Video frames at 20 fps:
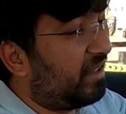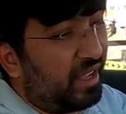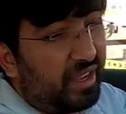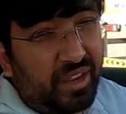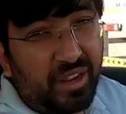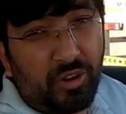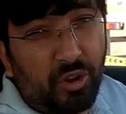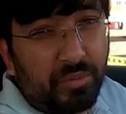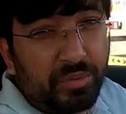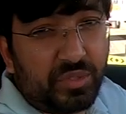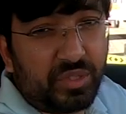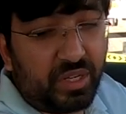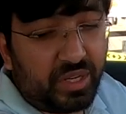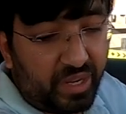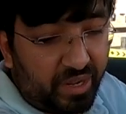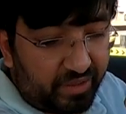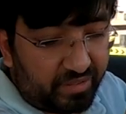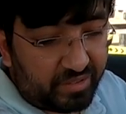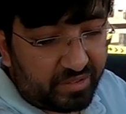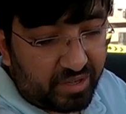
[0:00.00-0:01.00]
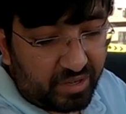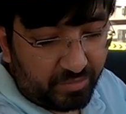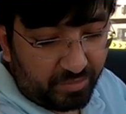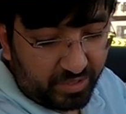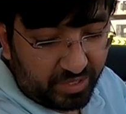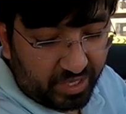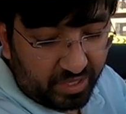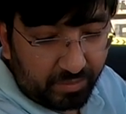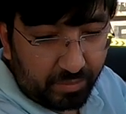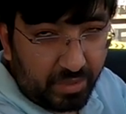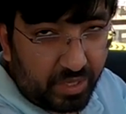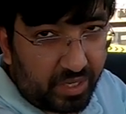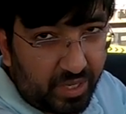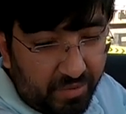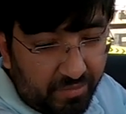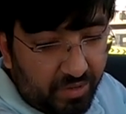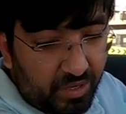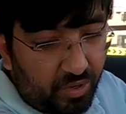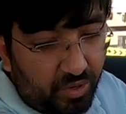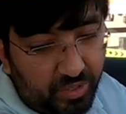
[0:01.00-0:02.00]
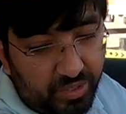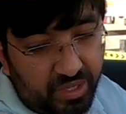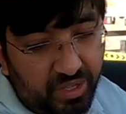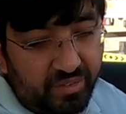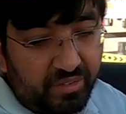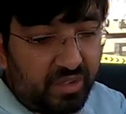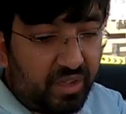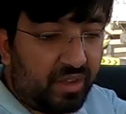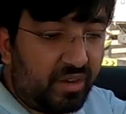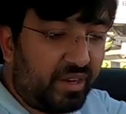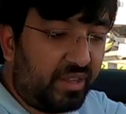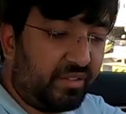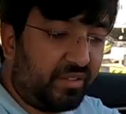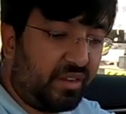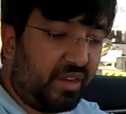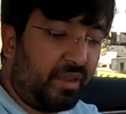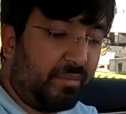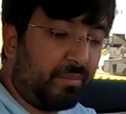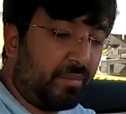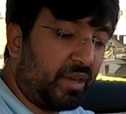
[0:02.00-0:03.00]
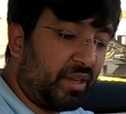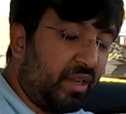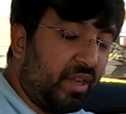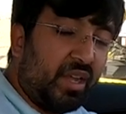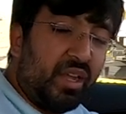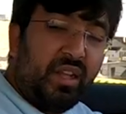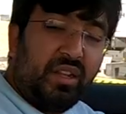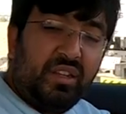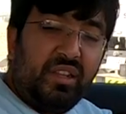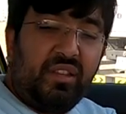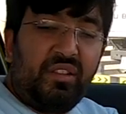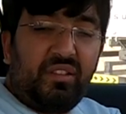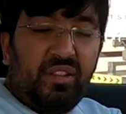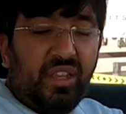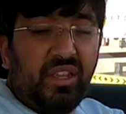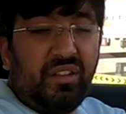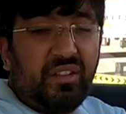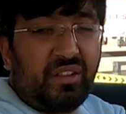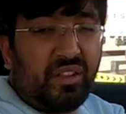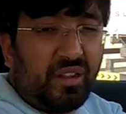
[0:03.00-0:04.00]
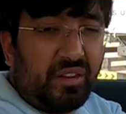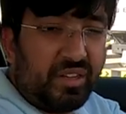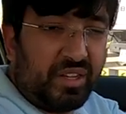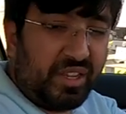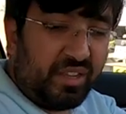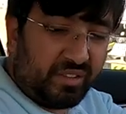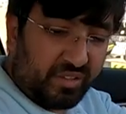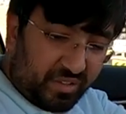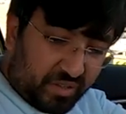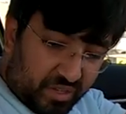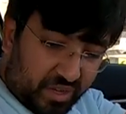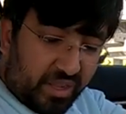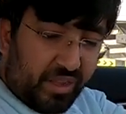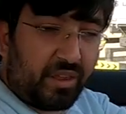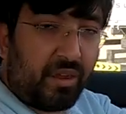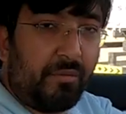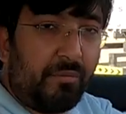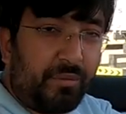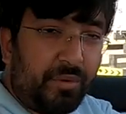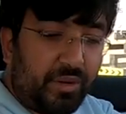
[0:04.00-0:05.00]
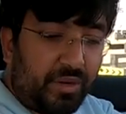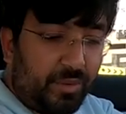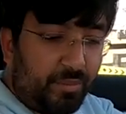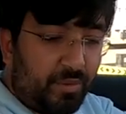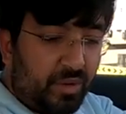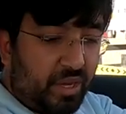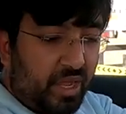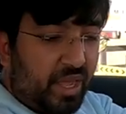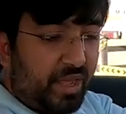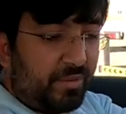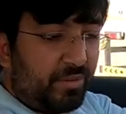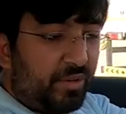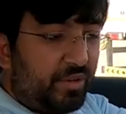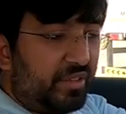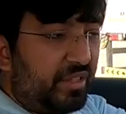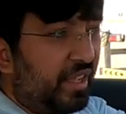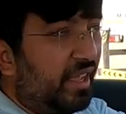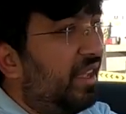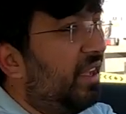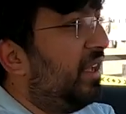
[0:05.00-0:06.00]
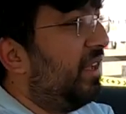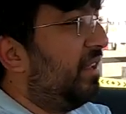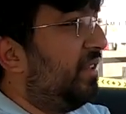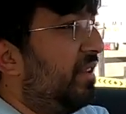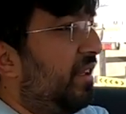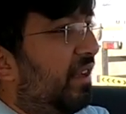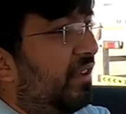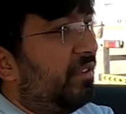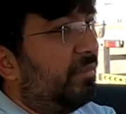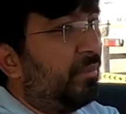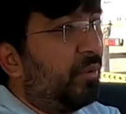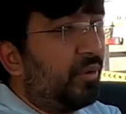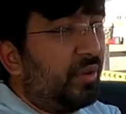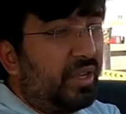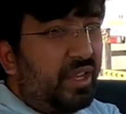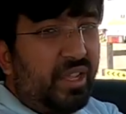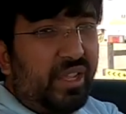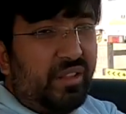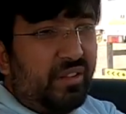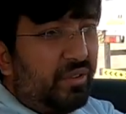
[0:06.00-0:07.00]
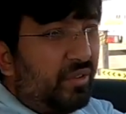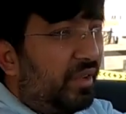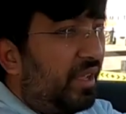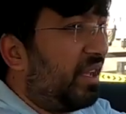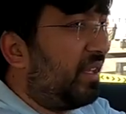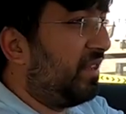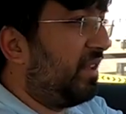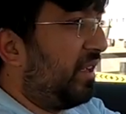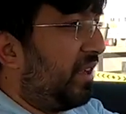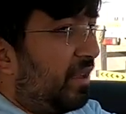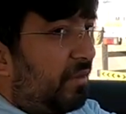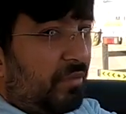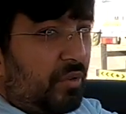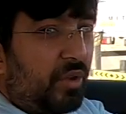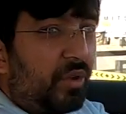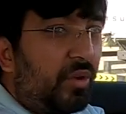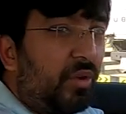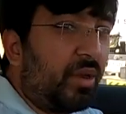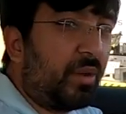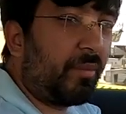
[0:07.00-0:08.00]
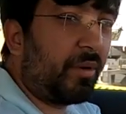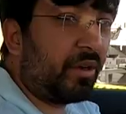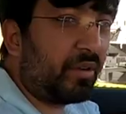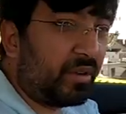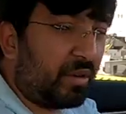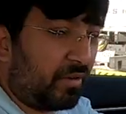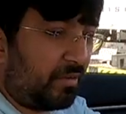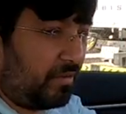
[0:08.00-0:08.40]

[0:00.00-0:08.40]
like an optional extra which has been given on this RS3. But these seats are decently comfortable, I would say. They are sporty, so yeah, they give you a good amount